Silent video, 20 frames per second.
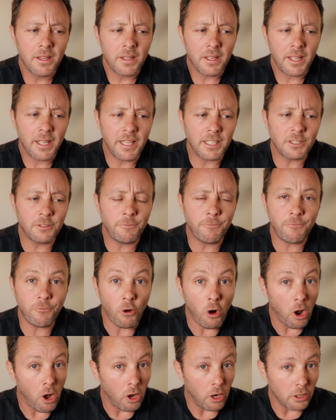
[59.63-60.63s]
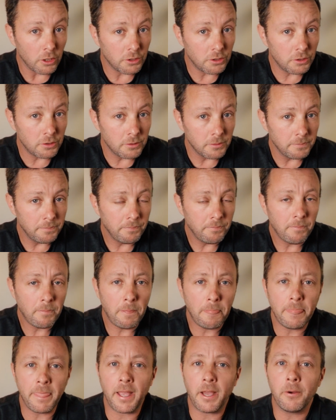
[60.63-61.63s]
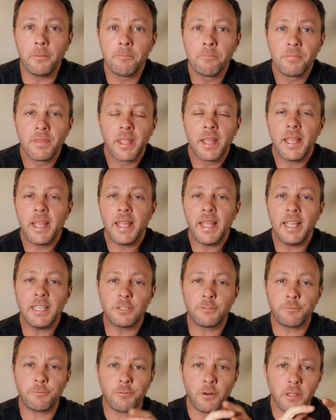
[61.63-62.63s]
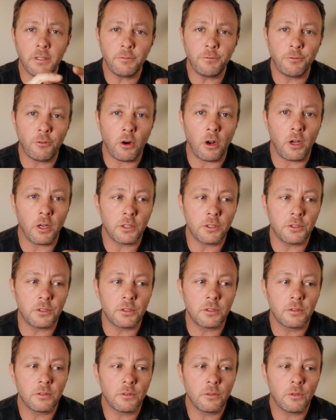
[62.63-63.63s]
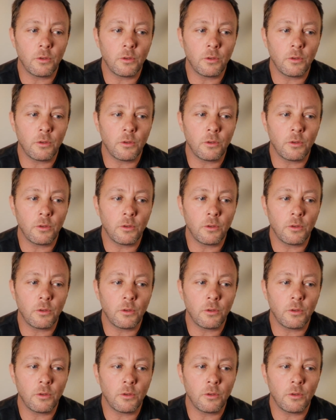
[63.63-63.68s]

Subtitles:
his frogs. Now, his front frogs